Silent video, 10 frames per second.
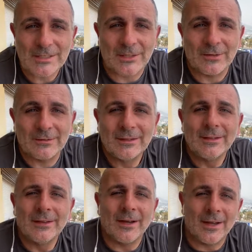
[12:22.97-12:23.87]
So
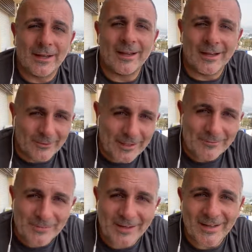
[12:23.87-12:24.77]

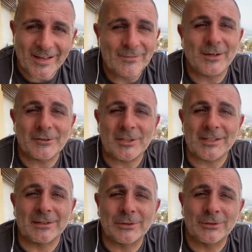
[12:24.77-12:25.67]
if you're
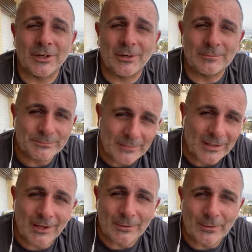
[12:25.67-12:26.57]
interested in Kudo and
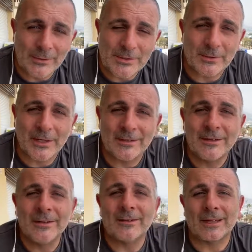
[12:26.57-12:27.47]
you like what we're doing,
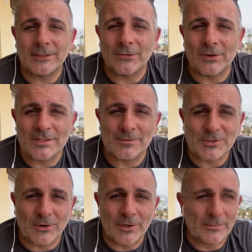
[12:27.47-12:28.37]
thanks for the
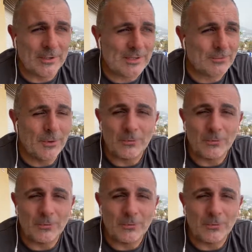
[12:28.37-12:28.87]
subscribers.